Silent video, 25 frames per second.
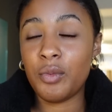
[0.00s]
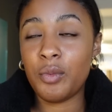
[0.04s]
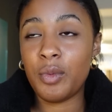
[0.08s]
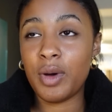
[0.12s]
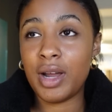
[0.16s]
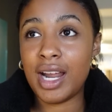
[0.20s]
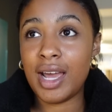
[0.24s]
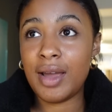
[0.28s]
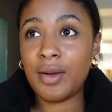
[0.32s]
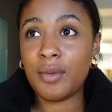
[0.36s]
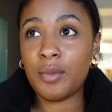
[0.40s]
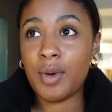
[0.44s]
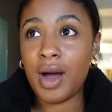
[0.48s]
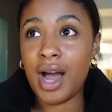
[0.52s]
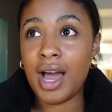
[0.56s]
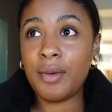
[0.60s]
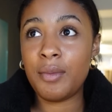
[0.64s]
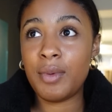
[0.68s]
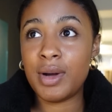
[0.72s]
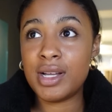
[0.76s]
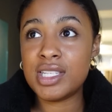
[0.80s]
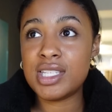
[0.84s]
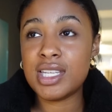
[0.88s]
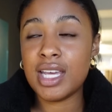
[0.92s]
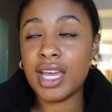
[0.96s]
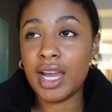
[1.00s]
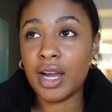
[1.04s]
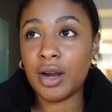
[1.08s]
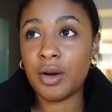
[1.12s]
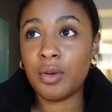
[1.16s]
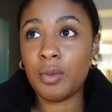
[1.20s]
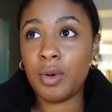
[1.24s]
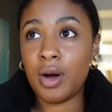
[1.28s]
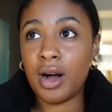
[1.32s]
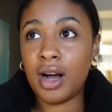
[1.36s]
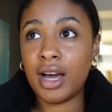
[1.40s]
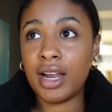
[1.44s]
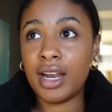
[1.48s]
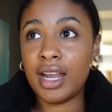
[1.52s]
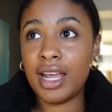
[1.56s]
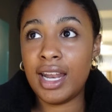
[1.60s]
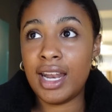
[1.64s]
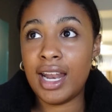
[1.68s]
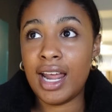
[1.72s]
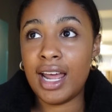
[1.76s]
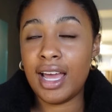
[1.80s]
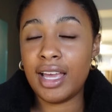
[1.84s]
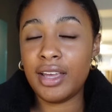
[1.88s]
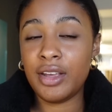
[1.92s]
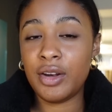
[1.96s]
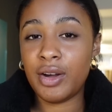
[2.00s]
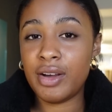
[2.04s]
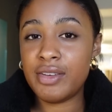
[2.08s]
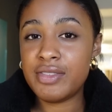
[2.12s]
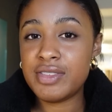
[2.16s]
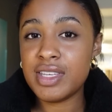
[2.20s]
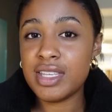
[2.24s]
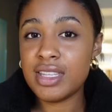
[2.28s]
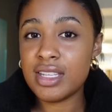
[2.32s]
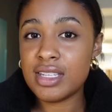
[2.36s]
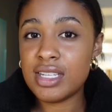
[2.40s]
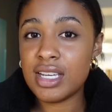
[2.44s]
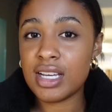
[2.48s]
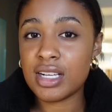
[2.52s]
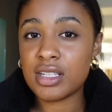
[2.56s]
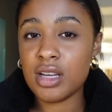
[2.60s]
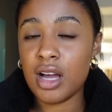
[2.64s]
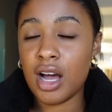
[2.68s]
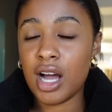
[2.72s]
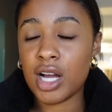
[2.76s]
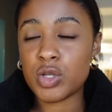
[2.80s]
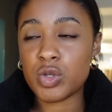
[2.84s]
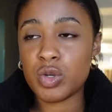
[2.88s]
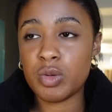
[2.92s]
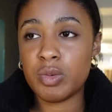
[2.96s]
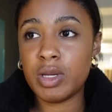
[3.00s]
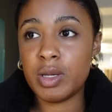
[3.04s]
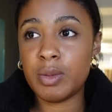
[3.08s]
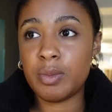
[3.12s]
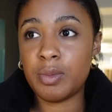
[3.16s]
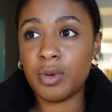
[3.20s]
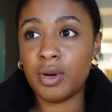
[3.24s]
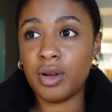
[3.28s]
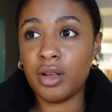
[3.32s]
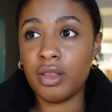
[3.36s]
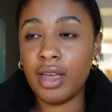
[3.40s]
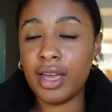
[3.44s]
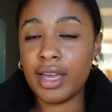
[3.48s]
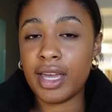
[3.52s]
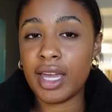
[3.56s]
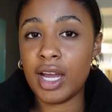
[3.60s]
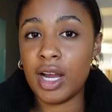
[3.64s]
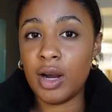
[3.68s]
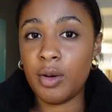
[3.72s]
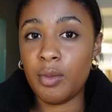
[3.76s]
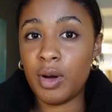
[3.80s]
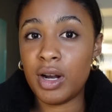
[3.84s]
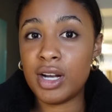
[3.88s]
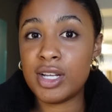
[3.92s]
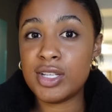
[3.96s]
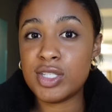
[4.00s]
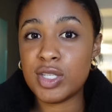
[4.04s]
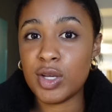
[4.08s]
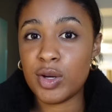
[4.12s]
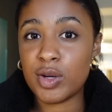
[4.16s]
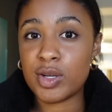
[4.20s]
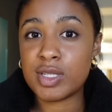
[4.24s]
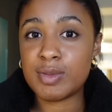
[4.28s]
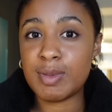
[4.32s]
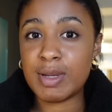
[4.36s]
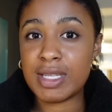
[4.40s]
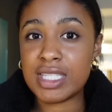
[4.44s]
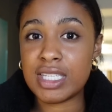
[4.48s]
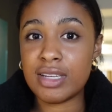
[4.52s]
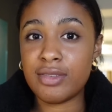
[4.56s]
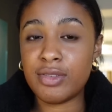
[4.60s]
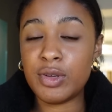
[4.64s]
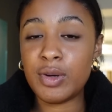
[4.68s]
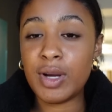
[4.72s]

when I went to Erewhon, and you know, I've seen the TikToks where people are like, Erewhon is so expensive.